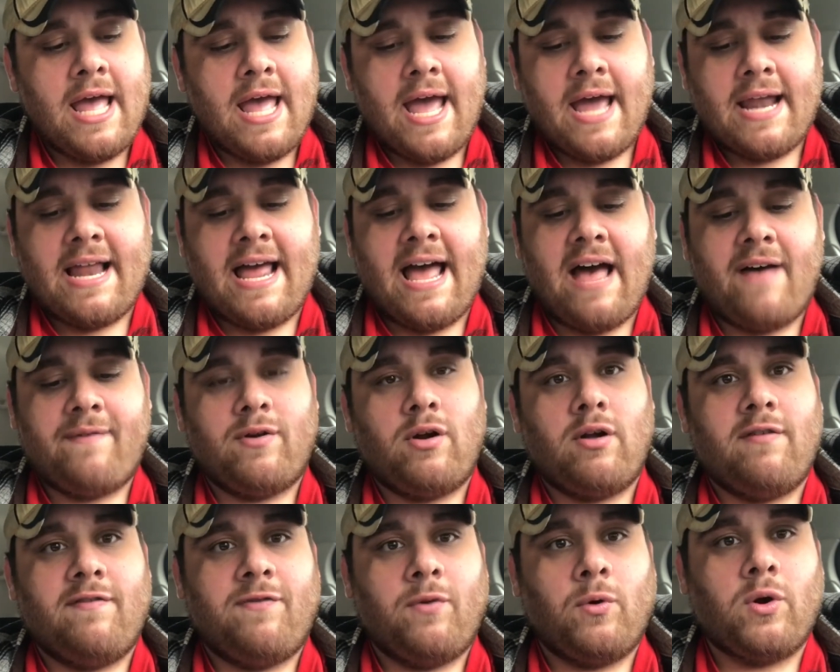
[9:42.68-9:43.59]
And to have it
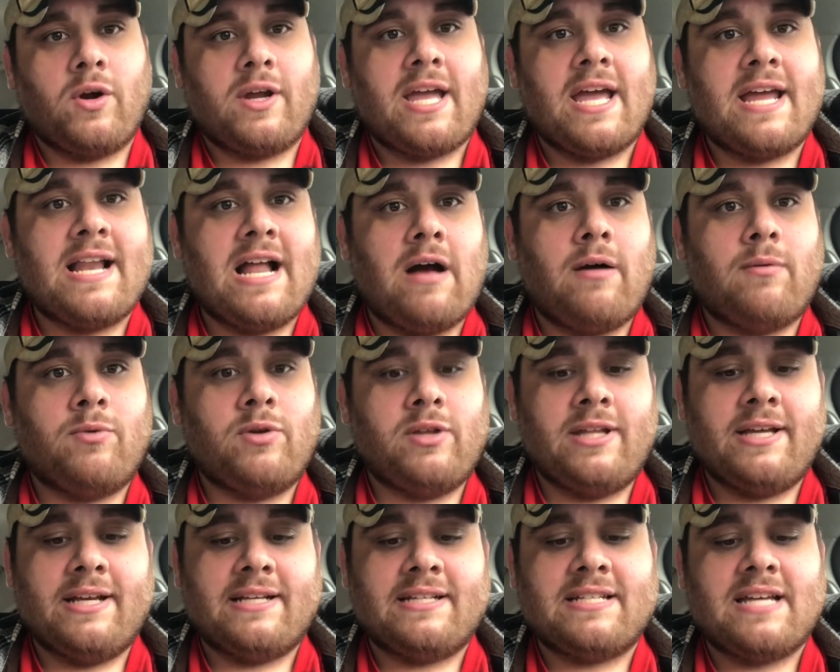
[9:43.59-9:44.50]
on 4K now, I'm
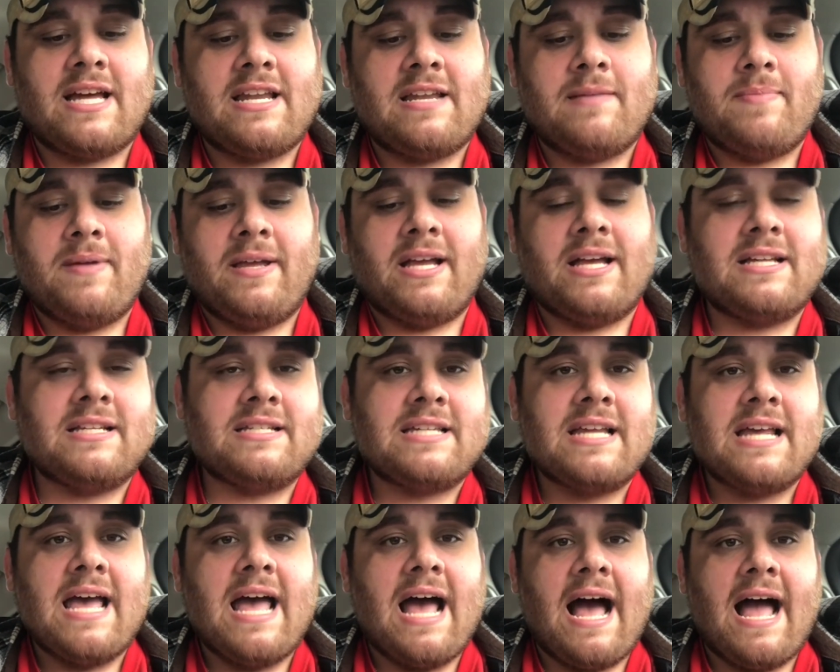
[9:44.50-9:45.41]
really excited because
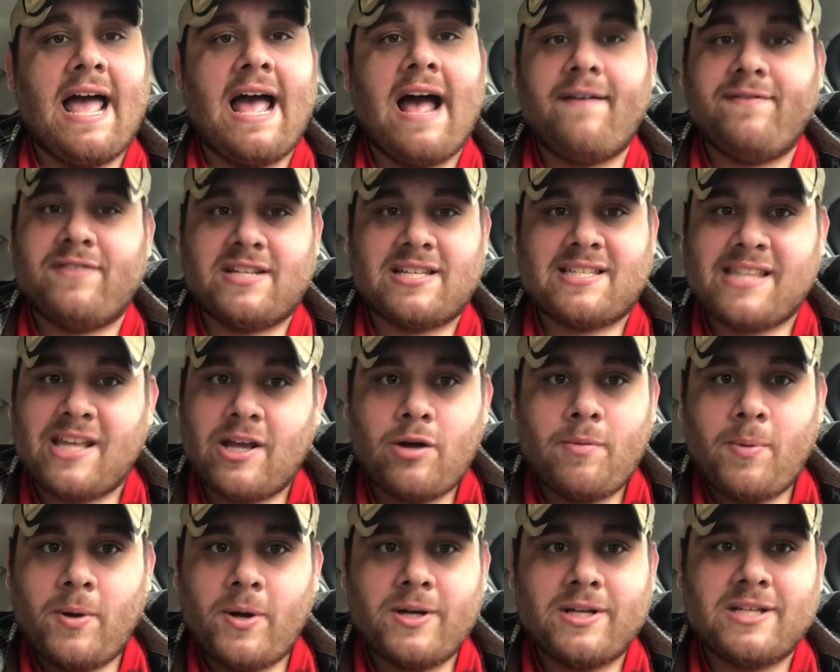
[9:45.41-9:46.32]
I have the
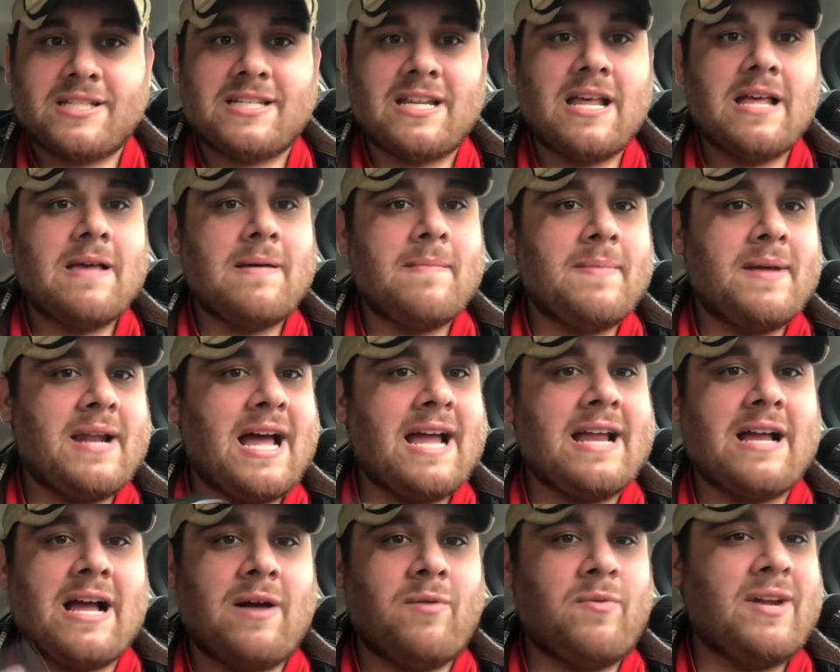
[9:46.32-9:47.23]
steel books. But
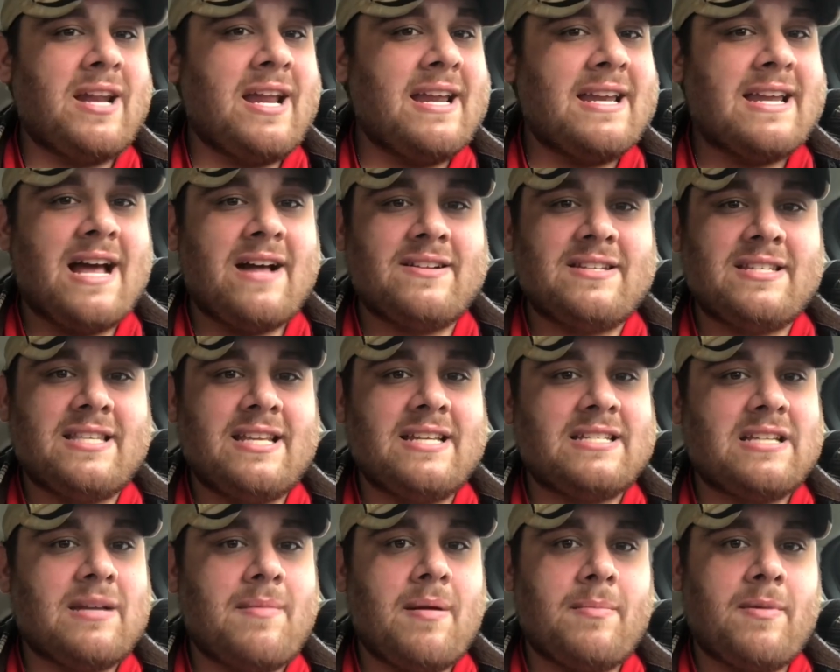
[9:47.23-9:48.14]
I when I announced
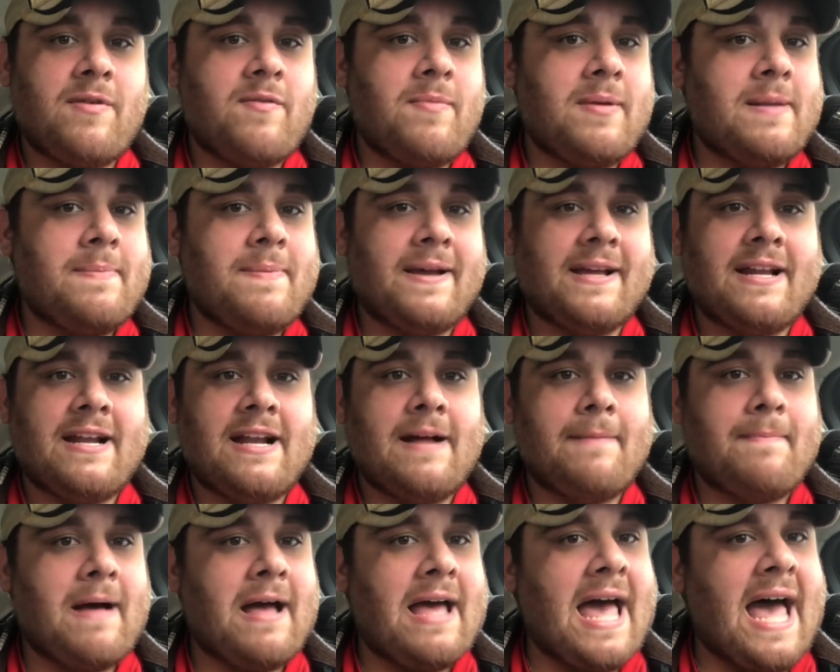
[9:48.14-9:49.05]
this, I remember everybody picking it
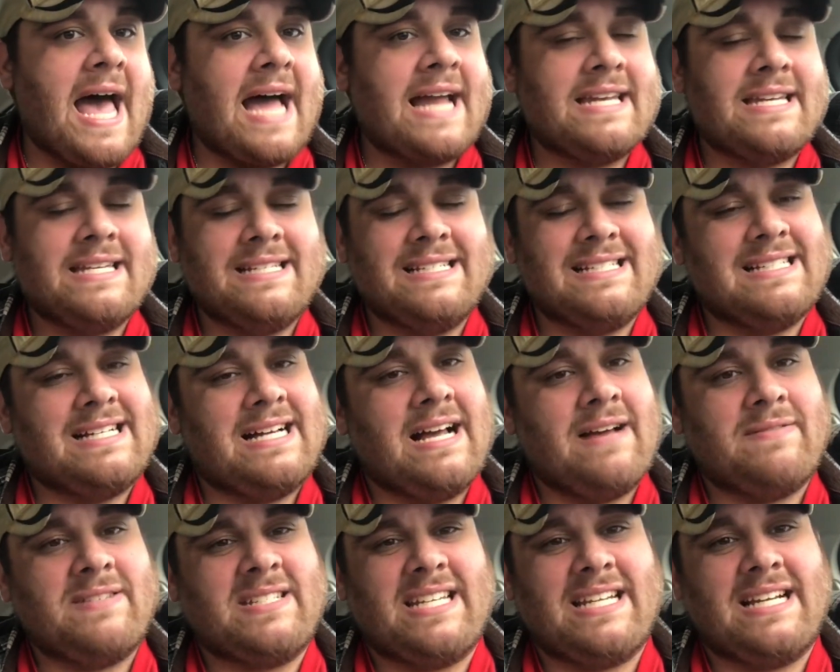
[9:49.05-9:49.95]
up. I had
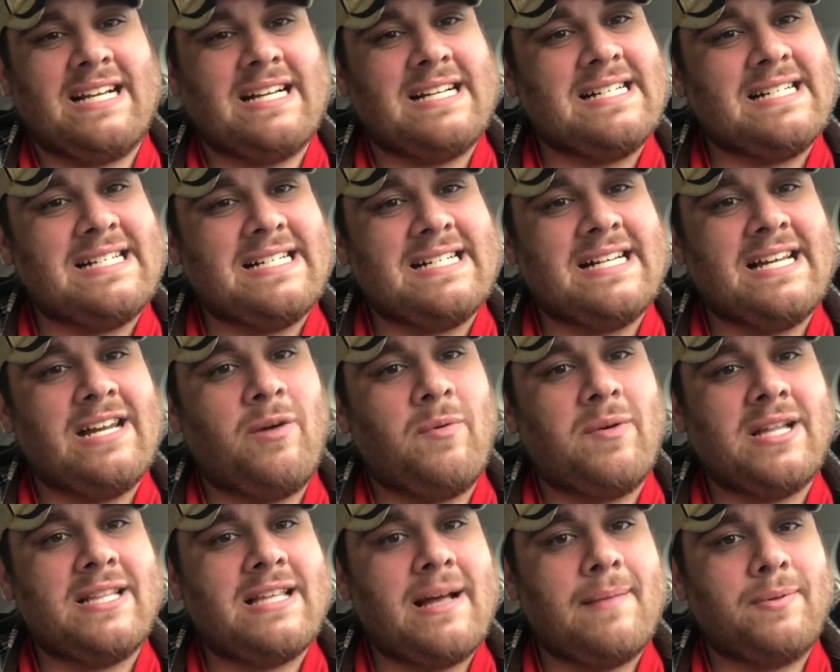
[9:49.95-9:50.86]
I was like, oh, I don't
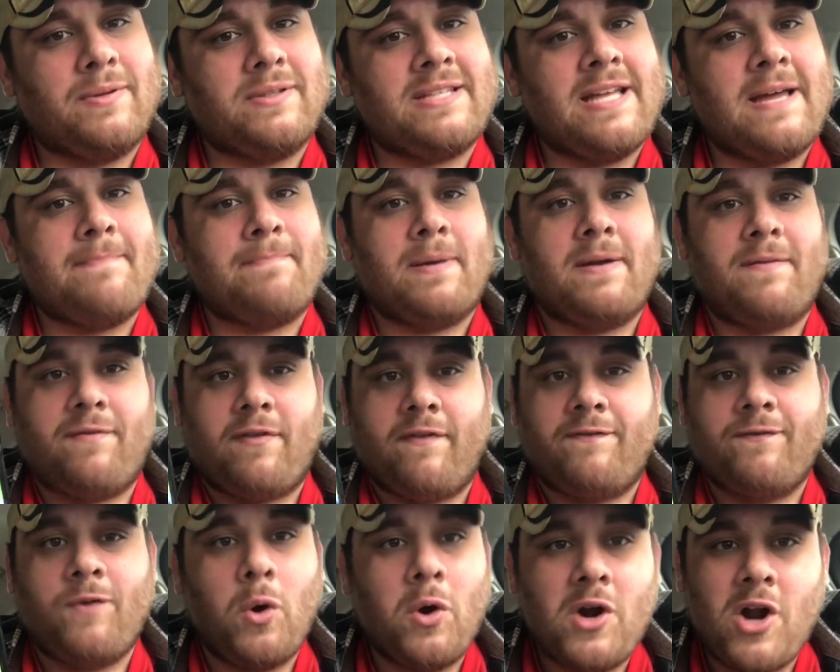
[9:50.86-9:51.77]
want to double dip, but for
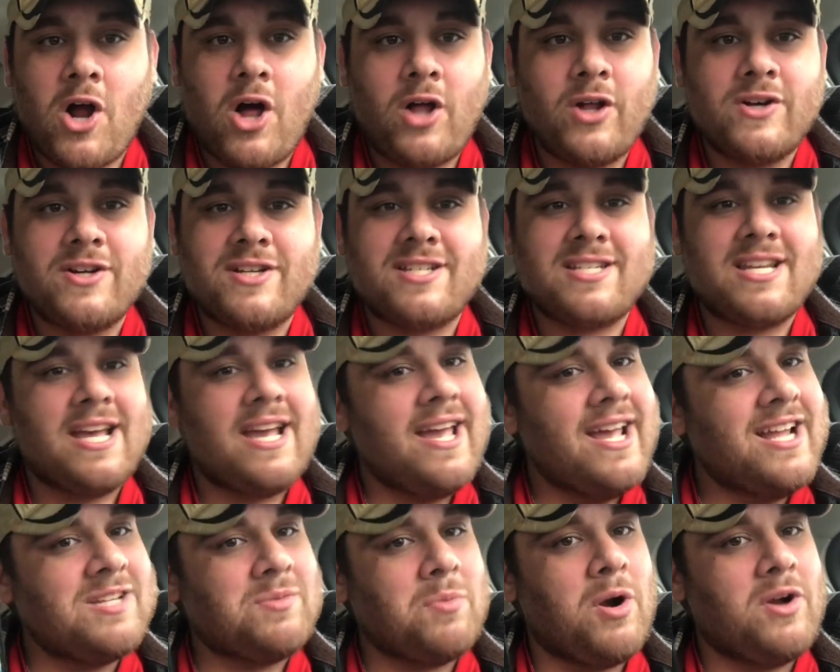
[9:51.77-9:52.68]
four dollars,
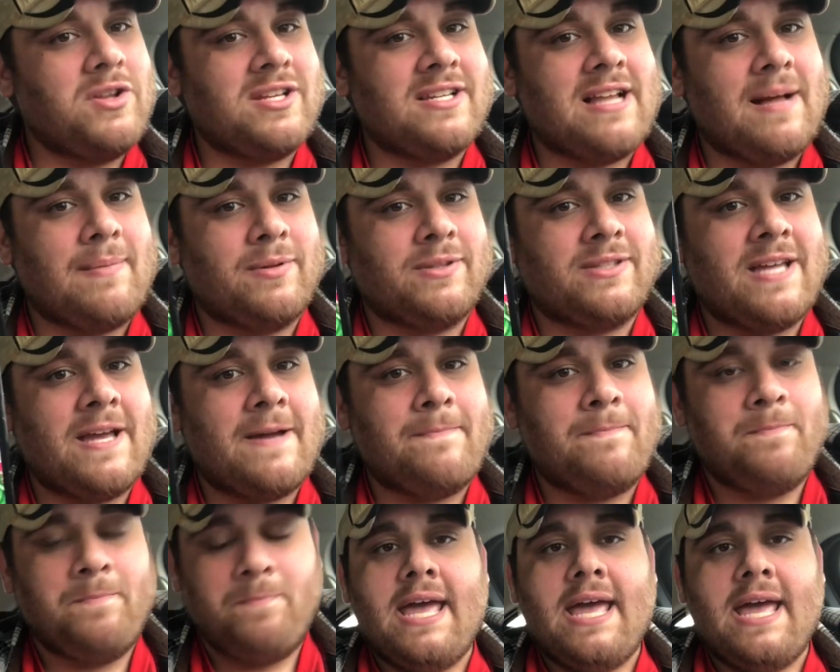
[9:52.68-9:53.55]
it's worth a double dip.